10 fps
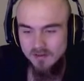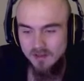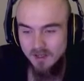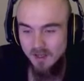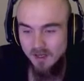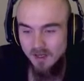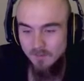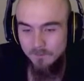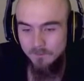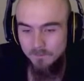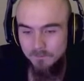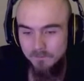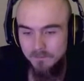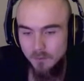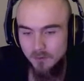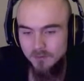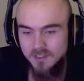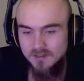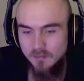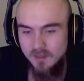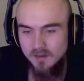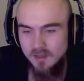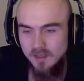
I'm gonna be skipping the